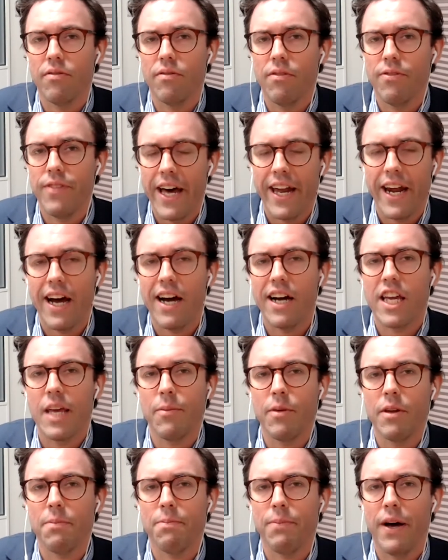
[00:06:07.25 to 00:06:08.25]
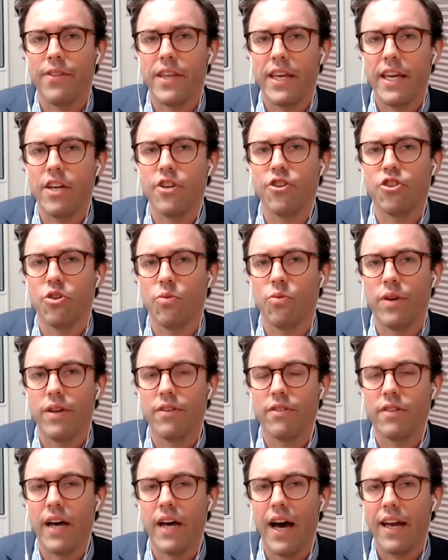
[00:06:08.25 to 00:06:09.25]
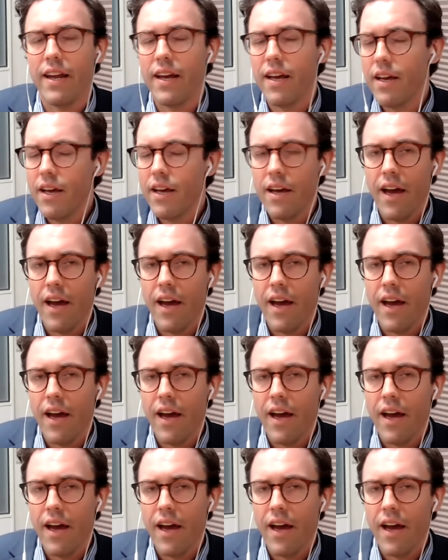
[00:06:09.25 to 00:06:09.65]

that argument, but the issue is that,